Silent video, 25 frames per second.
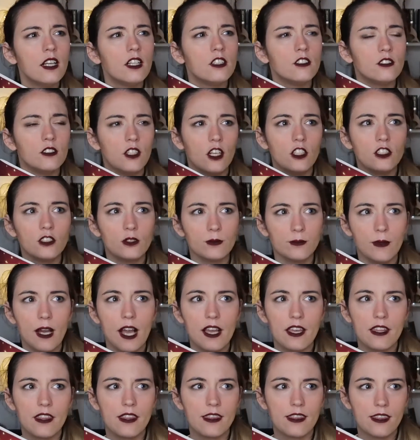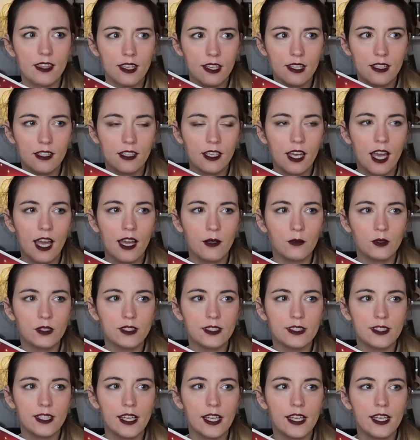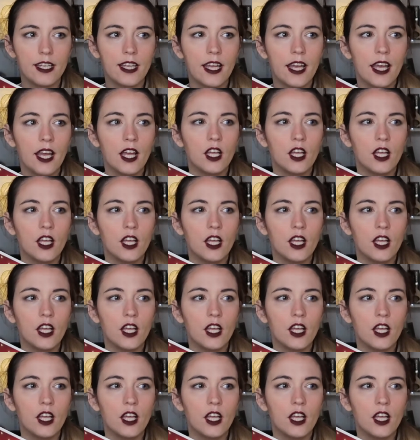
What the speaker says: not my thing, I would say.